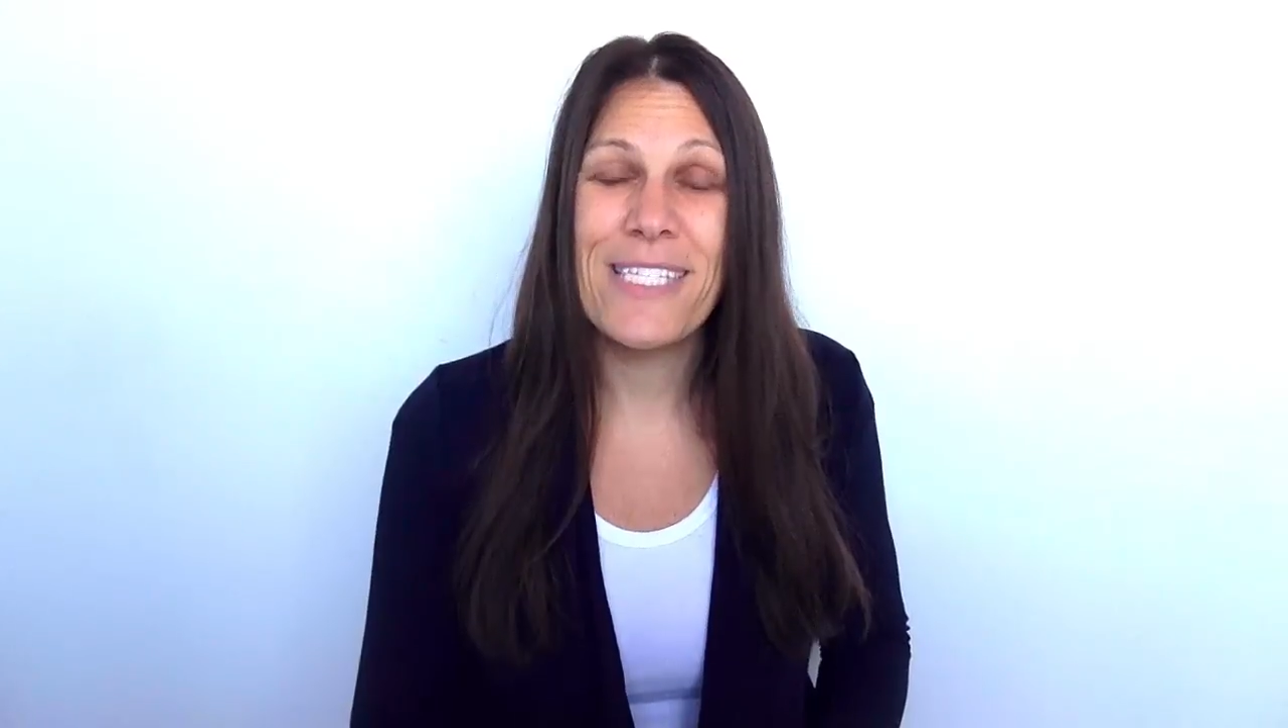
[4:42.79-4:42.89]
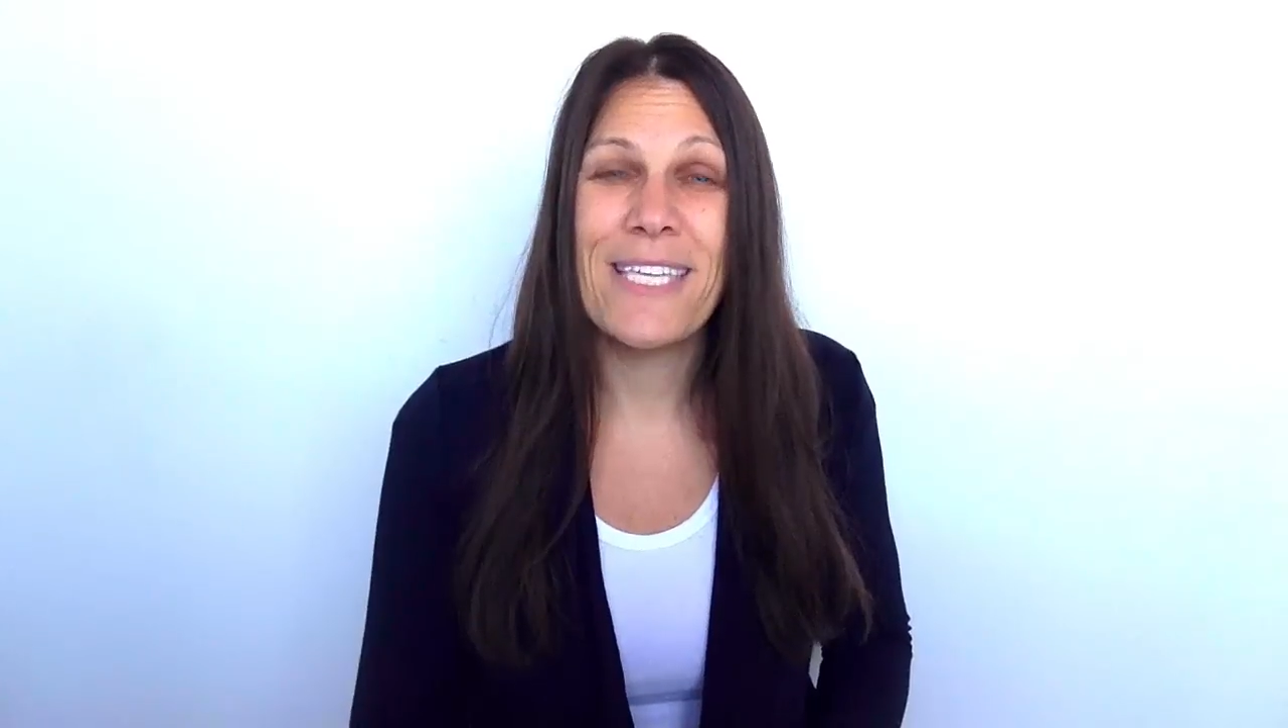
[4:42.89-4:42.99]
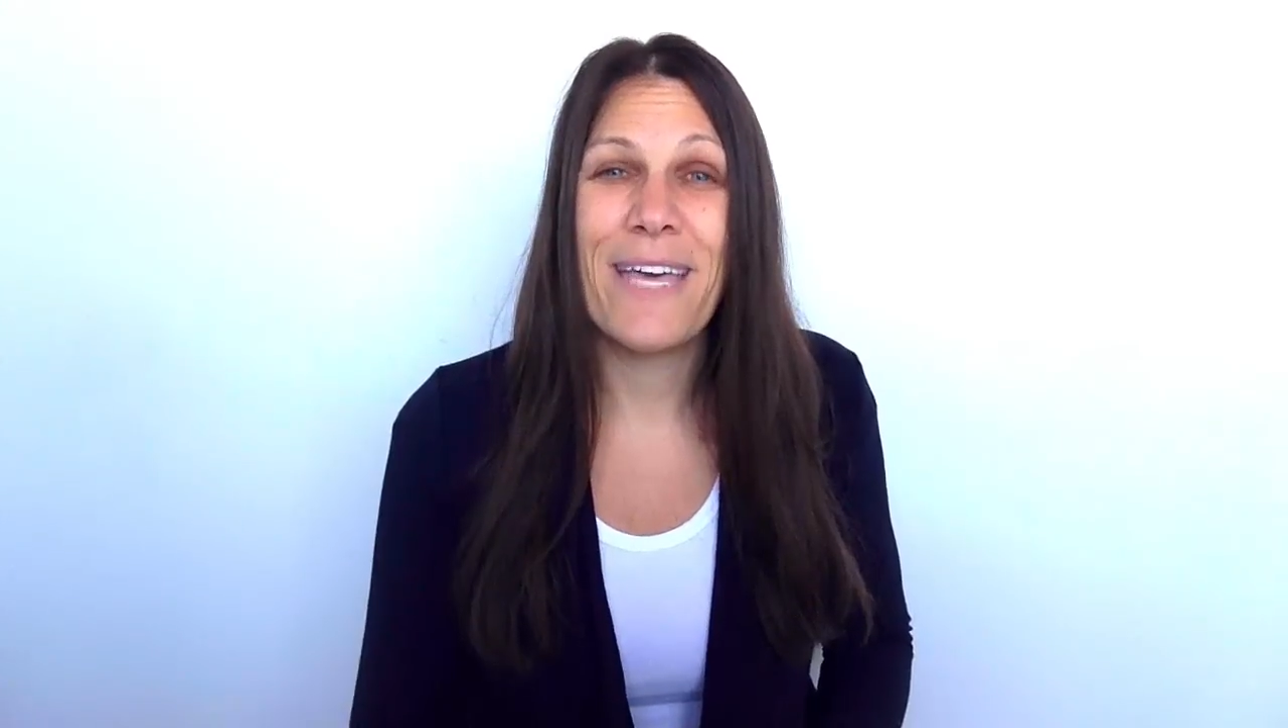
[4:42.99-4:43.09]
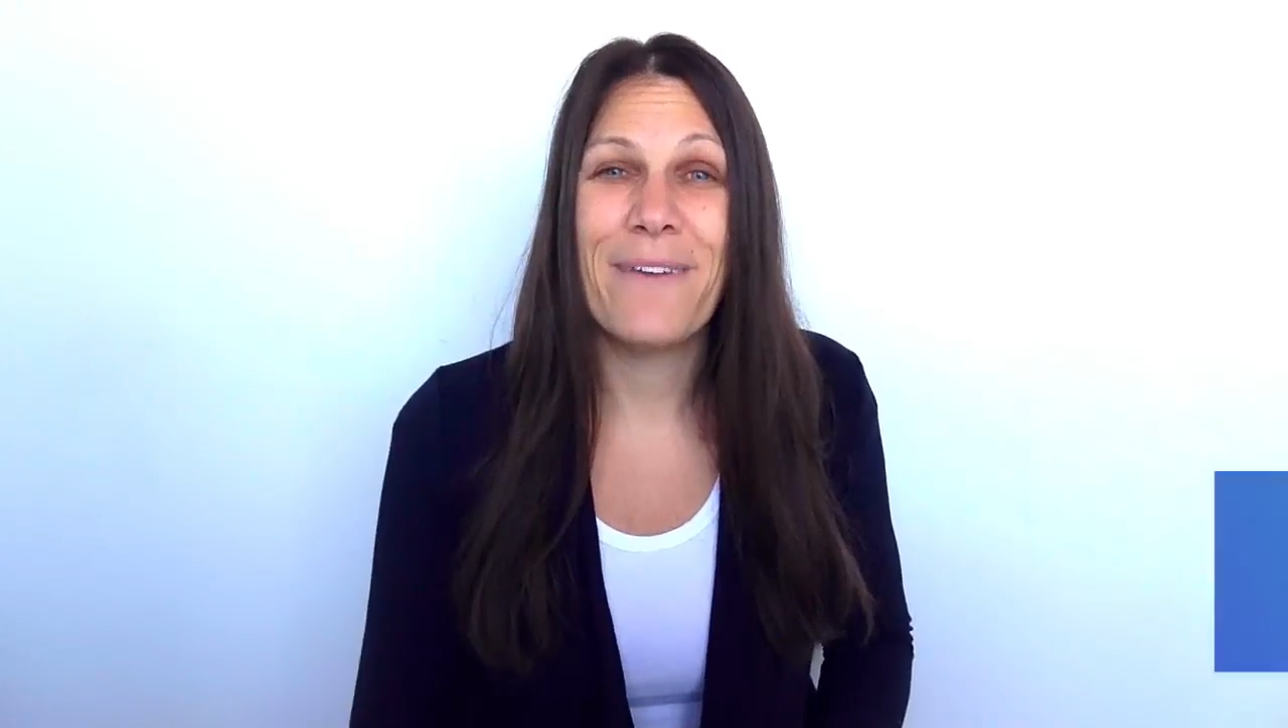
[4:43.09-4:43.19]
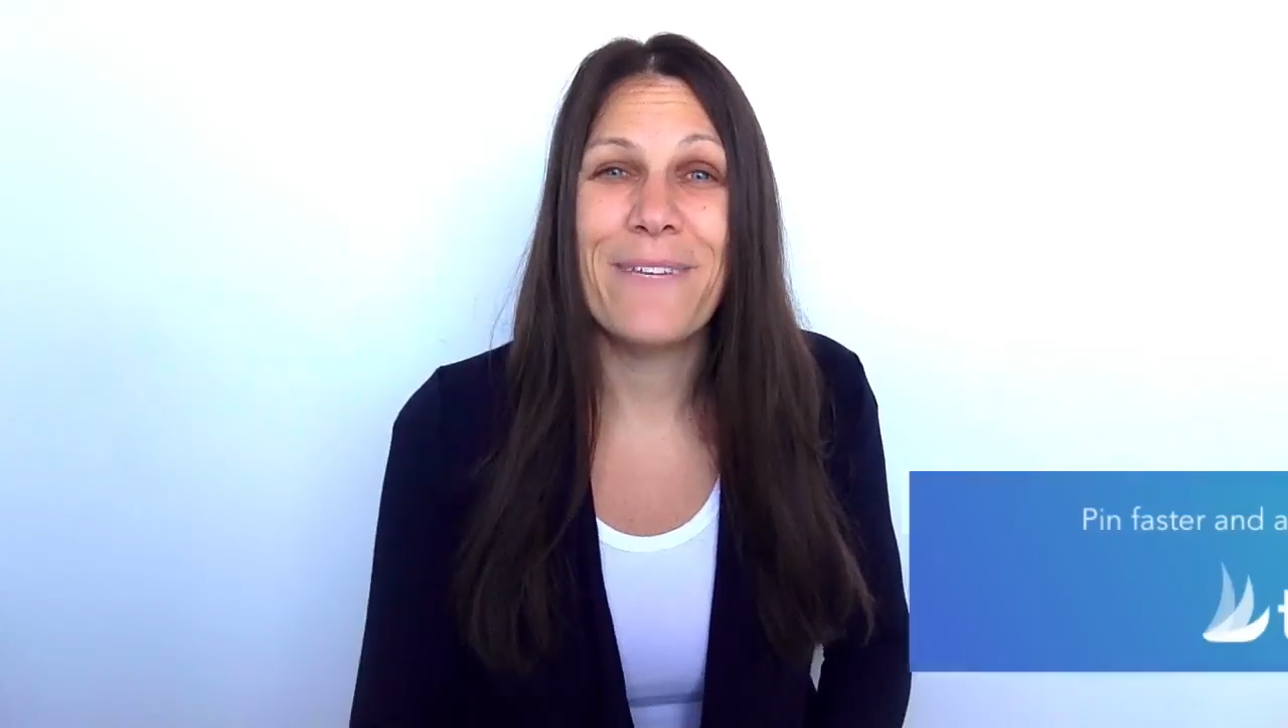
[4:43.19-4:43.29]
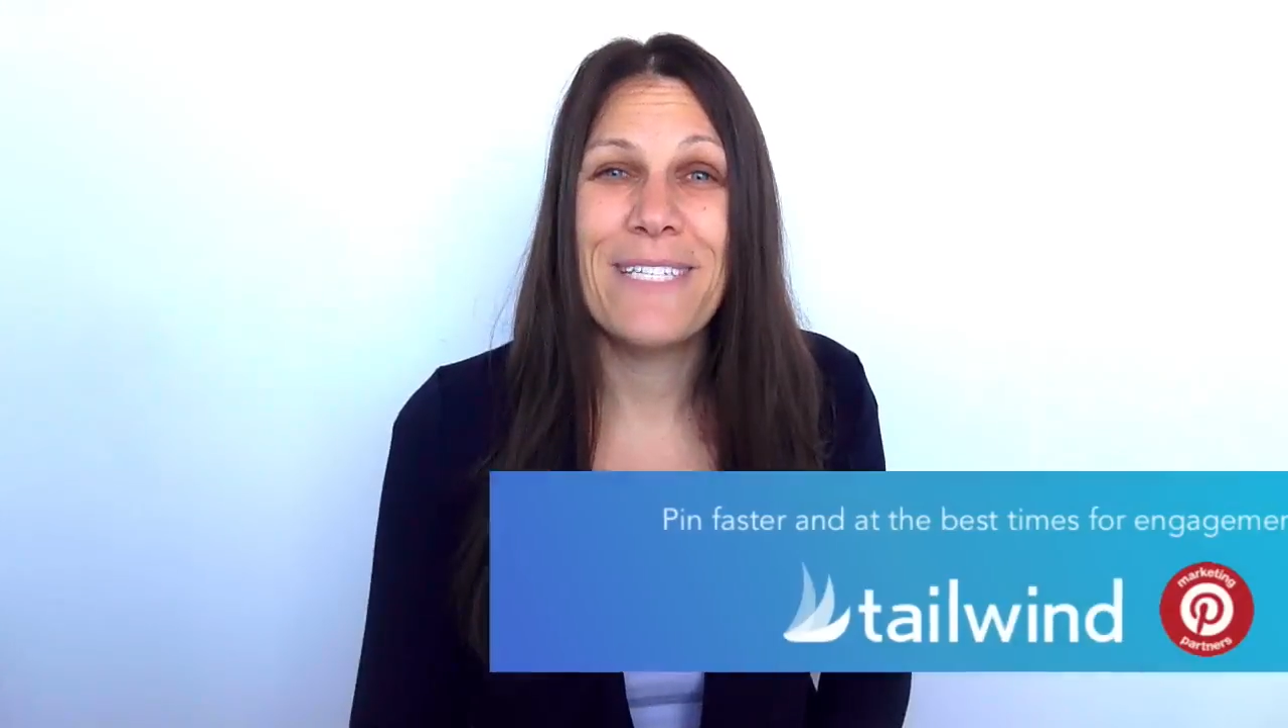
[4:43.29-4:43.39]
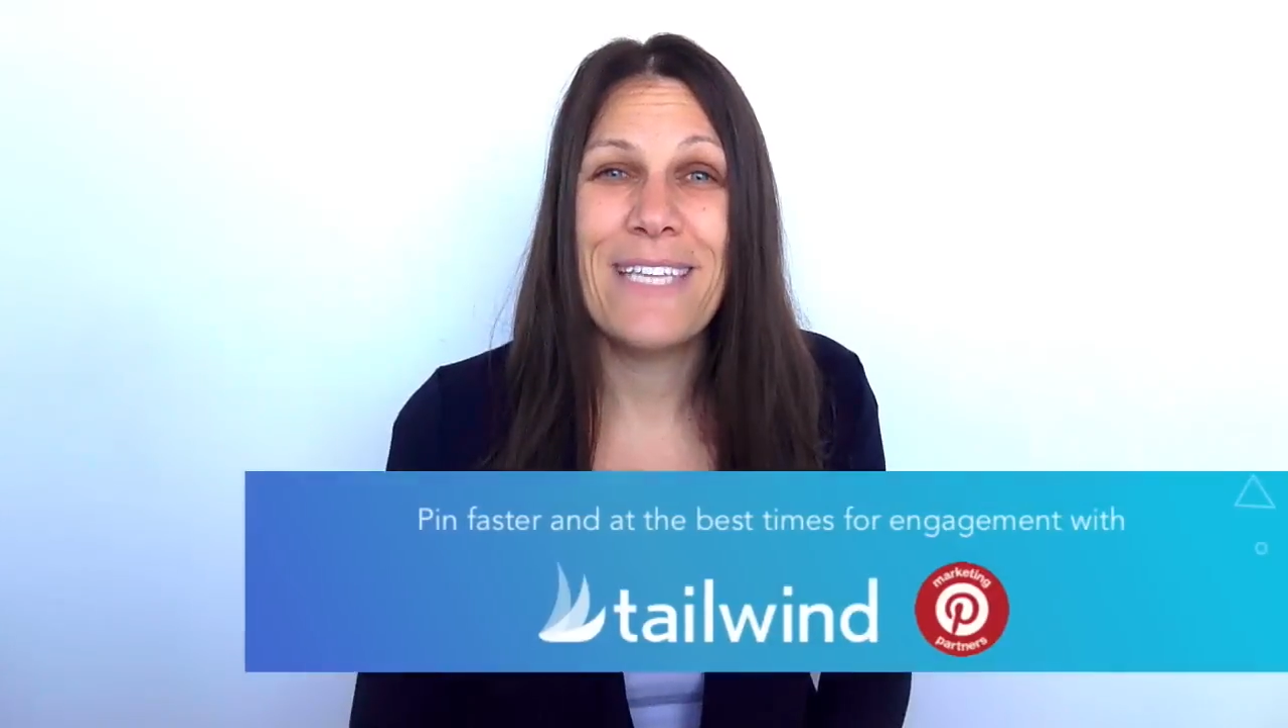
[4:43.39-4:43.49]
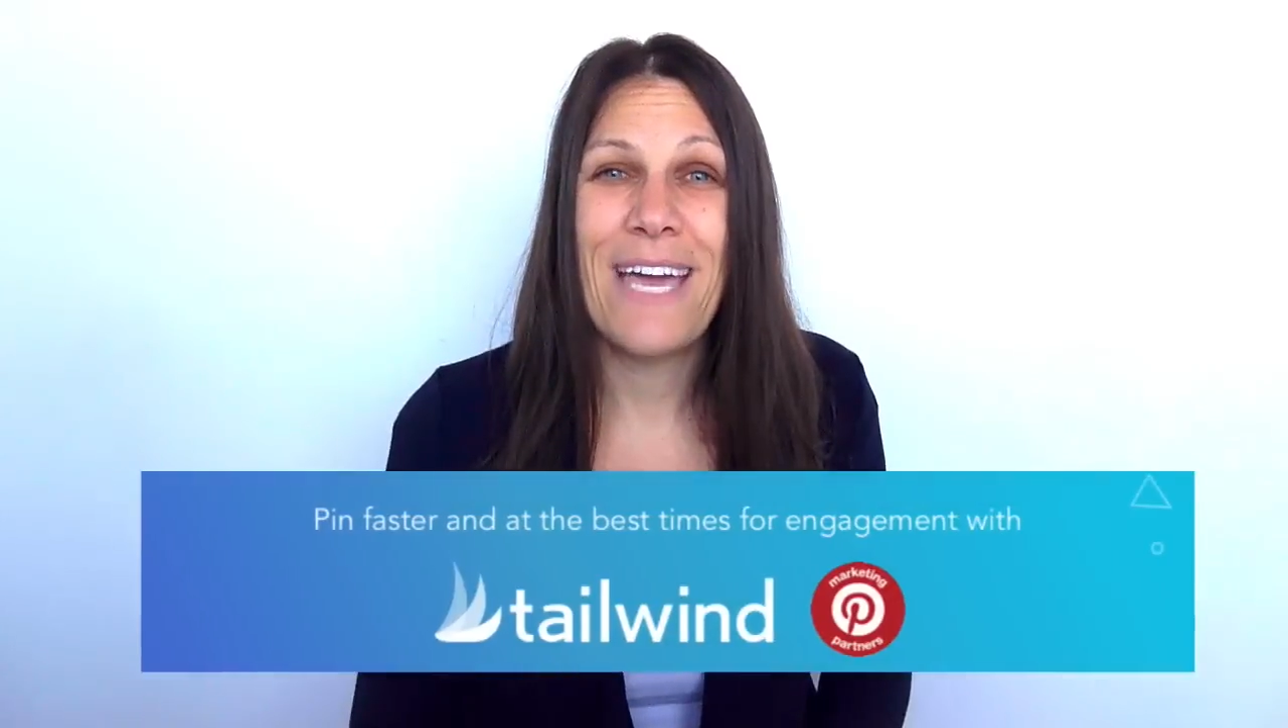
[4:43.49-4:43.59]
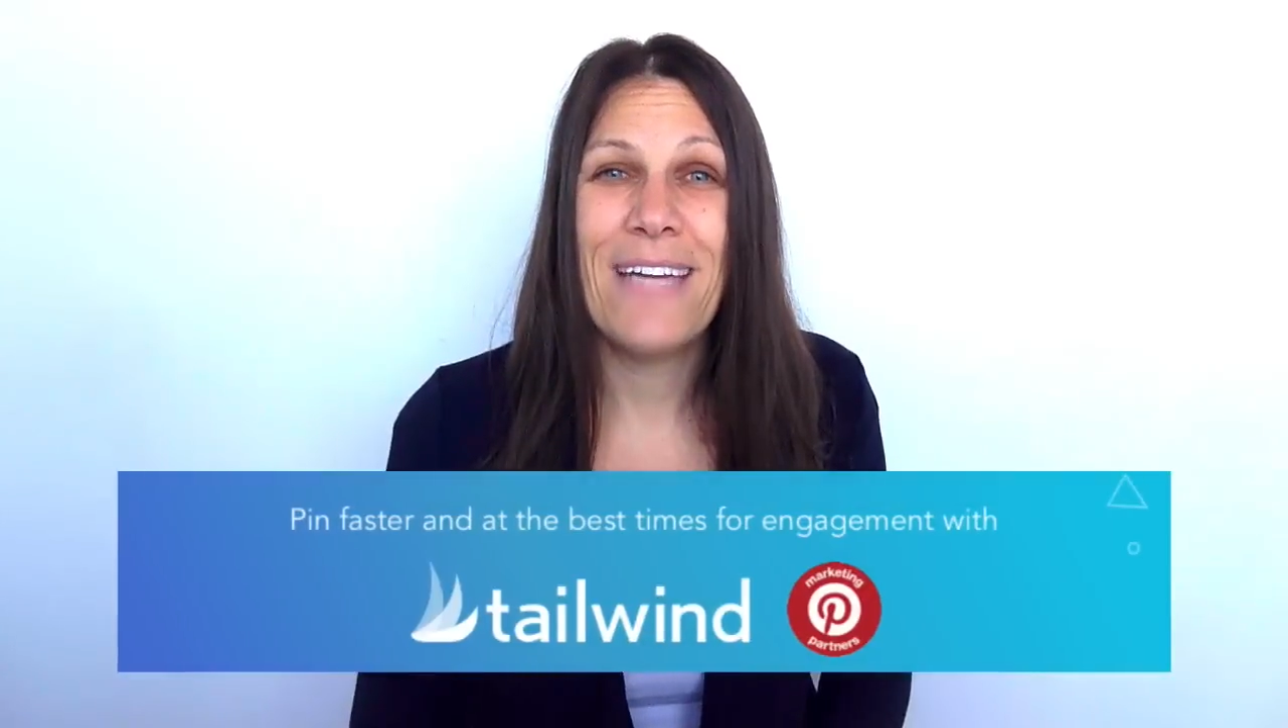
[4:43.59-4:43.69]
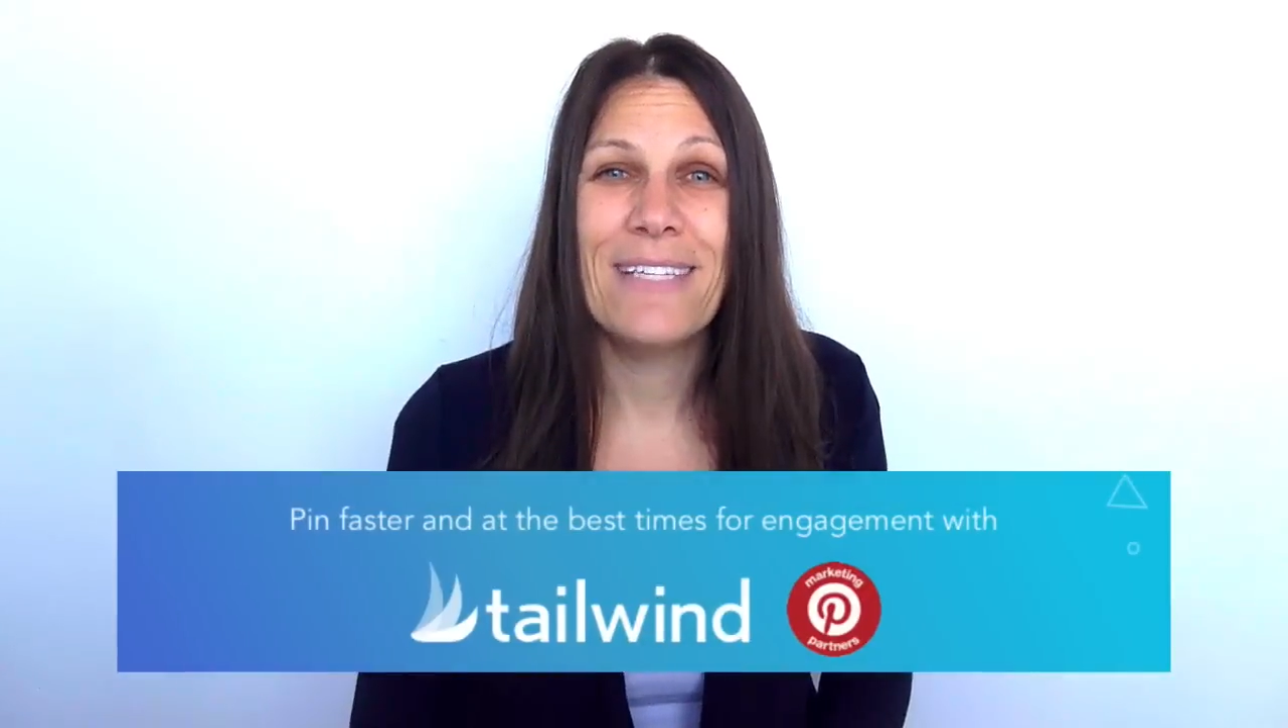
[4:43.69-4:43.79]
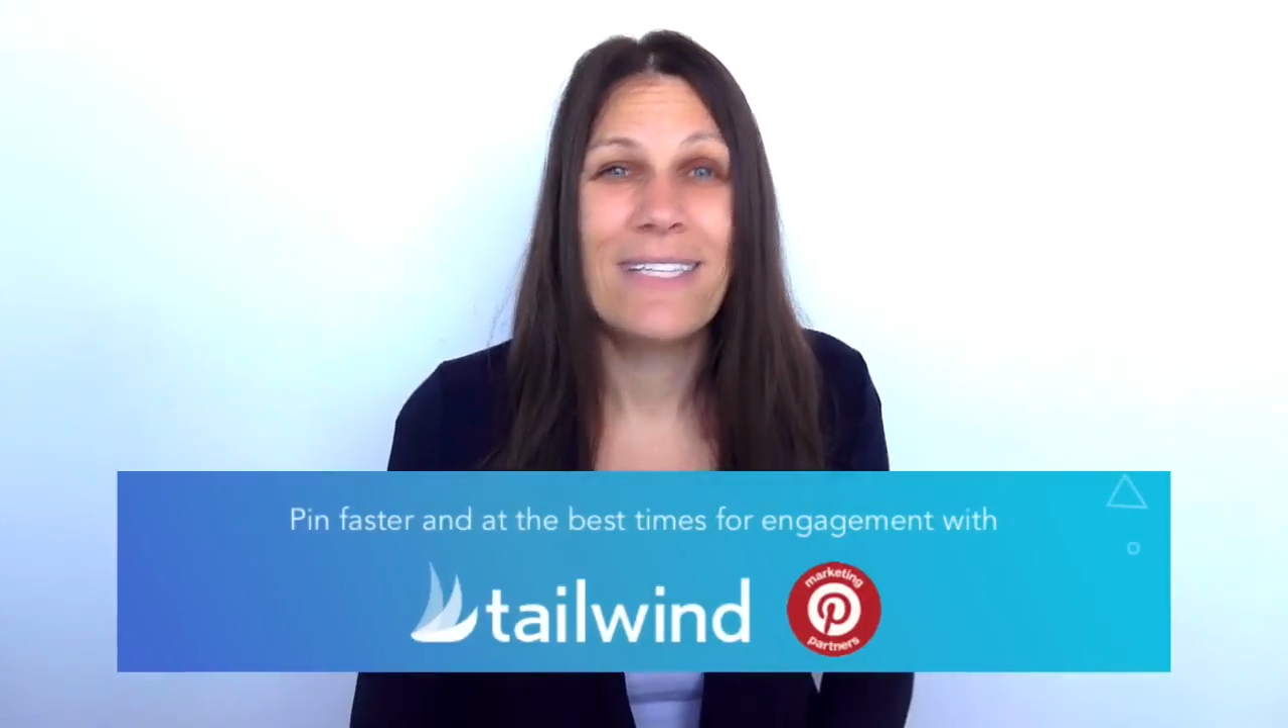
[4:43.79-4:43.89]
Tailwind yet?